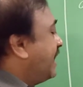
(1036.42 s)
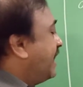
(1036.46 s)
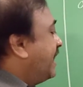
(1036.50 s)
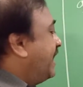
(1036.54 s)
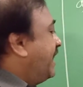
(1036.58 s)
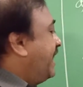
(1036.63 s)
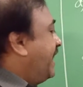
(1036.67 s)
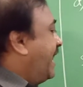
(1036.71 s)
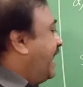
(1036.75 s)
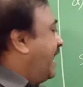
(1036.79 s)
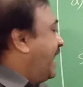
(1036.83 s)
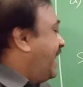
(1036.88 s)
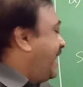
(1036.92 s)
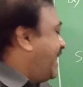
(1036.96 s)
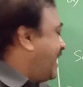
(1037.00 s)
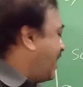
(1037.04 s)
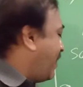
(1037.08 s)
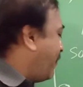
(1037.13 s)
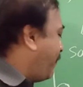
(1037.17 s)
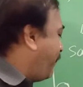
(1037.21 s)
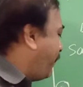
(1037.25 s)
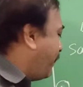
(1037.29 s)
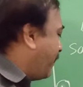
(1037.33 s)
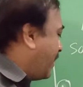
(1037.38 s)

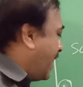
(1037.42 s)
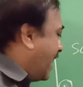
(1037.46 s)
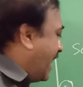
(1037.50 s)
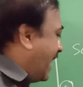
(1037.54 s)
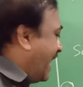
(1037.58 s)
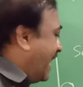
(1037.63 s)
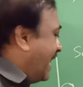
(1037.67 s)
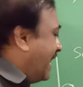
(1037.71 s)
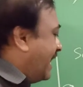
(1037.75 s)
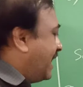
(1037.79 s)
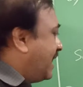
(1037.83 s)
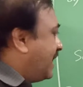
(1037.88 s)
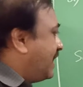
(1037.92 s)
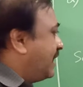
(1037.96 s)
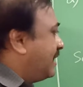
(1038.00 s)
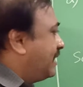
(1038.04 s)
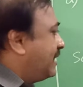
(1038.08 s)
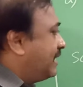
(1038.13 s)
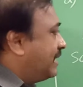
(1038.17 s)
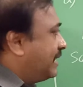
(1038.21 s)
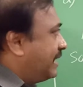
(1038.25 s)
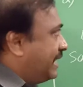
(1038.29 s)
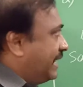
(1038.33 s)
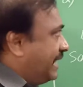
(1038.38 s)
AF
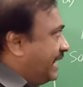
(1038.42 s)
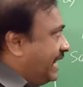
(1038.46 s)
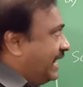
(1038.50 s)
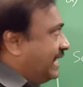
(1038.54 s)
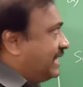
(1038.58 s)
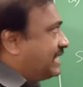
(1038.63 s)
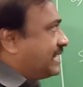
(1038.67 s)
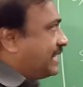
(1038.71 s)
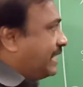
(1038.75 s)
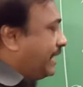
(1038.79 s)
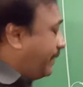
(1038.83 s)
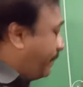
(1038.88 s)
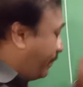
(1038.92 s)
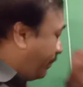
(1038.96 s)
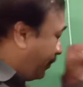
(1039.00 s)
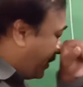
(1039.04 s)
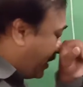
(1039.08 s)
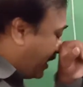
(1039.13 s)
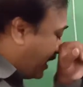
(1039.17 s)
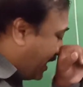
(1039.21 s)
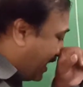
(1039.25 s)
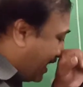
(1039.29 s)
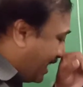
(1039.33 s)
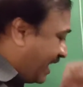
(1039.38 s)
and
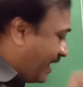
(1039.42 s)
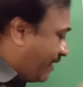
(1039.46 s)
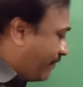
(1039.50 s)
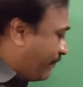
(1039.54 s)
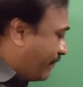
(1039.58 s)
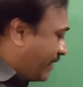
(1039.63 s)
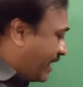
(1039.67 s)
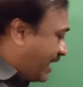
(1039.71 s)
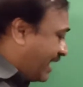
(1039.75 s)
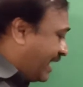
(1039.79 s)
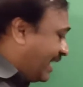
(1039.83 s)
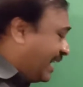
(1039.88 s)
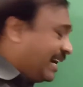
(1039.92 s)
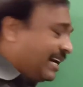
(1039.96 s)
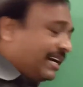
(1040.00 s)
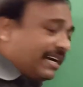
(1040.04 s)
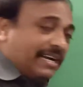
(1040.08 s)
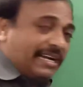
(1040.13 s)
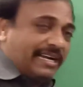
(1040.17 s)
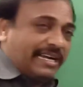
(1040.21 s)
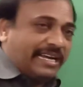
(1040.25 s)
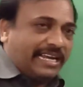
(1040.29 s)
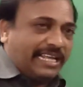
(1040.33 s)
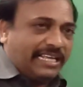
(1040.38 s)
DC. AF
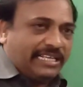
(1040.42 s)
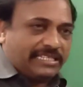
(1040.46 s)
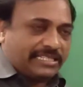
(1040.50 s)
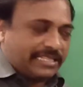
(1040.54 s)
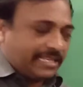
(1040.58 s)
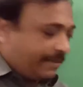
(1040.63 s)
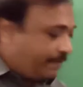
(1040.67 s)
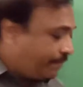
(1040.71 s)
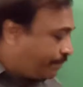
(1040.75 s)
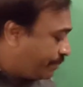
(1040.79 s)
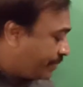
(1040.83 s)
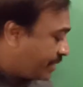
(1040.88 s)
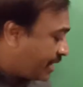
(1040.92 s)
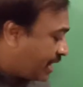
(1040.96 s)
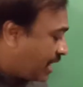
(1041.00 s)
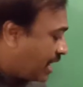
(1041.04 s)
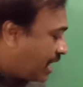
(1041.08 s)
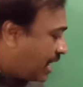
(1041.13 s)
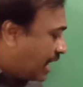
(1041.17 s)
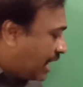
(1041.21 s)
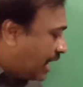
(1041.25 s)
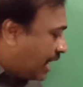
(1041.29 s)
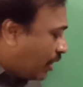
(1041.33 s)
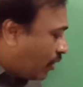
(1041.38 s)
and DC.
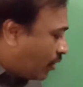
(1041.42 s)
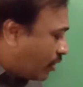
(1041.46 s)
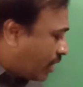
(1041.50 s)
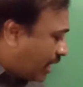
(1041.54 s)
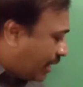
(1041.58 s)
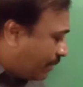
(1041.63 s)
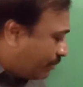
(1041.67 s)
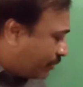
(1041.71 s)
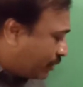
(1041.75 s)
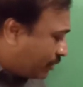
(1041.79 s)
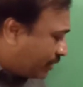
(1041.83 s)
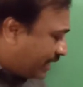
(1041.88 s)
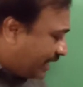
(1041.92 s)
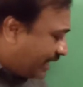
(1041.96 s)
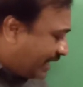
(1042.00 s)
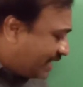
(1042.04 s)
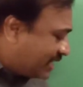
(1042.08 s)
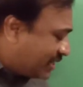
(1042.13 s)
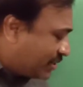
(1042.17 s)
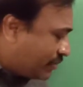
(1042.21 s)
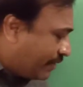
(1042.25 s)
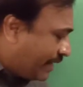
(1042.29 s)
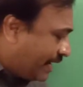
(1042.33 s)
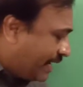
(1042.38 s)
Now come to the
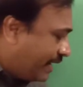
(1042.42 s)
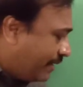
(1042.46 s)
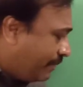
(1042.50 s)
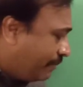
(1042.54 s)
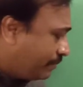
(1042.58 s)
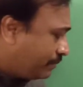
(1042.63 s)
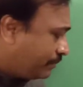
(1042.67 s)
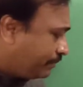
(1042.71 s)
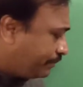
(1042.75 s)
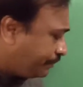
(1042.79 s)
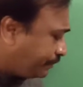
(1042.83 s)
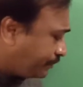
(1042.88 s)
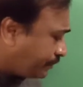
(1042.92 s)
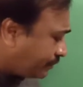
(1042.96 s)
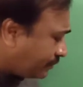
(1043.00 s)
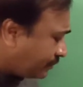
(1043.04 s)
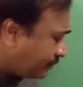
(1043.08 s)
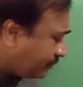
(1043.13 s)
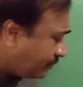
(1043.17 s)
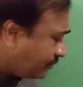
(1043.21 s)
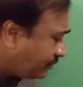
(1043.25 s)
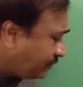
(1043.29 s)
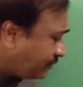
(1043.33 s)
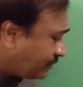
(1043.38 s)
next one.
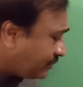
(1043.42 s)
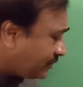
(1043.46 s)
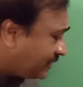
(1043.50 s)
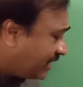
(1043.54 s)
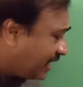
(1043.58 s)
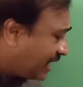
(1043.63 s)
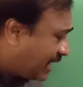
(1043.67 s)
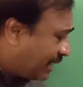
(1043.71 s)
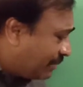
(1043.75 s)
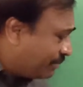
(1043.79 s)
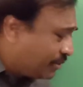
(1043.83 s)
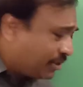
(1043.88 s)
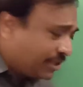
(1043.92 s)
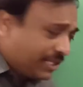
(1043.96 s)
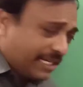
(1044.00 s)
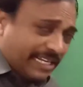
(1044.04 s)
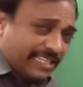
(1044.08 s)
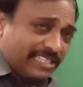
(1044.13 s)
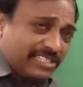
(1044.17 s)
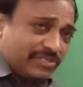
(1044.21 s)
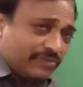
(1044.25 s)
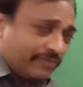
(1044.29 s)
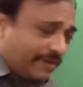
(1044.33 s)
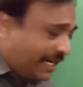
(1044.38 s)
Come to the
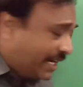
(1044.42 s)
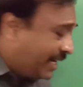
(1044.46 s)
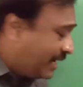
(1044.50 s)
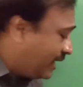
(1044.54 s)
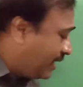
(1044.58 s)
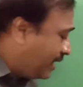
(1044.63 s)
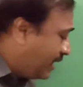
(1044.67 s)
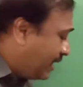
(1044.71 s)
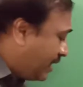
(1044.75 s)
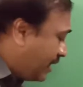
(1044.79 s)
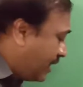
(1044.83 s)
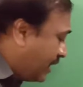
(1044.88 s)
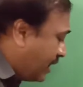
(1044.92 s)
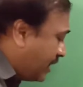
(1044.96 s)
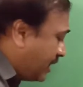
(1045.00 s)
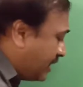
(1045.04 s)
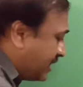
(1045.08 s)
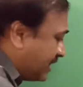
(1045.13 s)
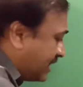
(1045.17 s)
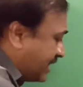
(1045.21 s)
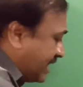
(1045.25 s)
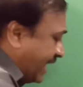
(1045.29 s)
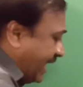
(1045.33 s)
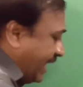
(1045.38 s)
next one.
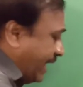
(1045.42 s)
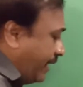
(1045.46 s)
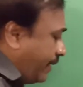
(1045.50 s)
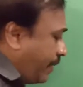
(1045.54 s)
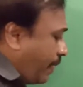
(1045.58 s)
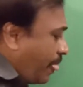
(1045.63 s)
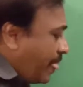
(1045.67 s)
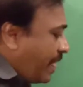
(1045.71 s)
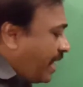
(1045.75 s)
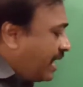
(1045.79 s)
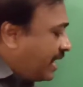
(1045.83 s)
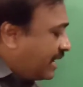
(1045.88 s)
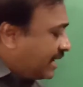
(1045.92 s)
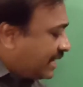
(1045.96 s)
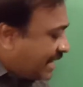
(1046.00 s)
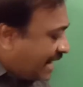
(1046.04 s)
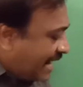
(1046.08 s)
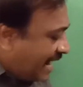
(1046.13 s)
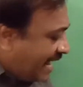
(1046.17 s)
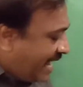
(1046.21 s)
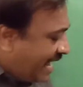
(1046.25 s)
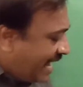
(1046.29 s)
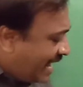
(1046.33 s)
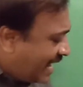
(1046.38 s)
See,
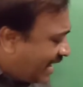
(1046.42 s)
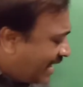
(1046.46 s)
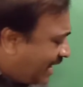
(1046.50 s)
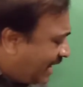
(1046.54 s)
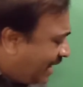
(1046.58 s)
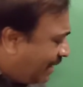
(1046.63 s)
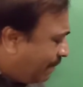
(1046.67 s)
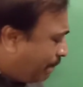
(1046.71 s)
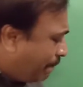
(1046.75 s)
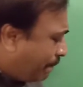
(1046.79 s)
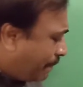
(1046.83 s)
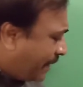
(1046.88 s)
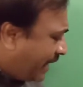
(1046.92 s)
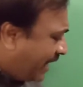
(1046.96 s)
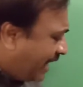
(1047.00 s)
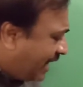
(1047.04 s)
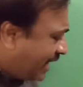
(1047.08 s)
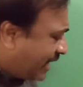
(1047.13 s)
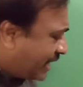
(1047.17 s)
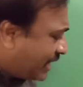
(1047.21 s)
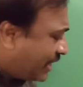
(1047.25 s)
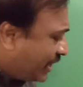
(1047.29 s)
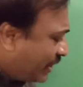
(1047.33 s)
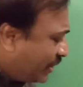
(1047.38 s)
triangle
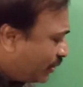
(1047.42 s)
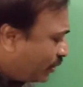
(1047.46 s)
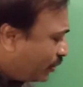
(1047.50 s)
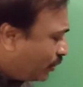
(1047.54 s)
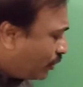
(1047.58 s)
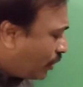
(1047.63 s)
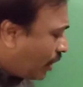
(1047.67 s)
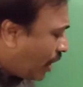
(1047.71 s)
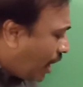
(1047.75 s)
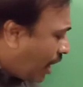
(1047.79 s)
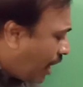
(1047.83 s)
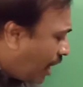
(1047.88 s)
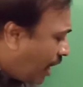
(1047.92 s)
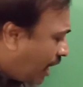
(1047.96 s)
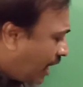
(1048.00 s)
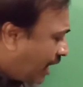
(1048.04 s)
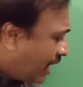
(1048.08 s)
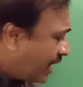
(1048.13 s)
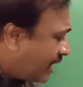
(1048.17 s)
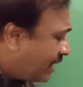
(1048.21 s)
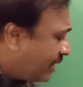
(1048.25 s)
PQR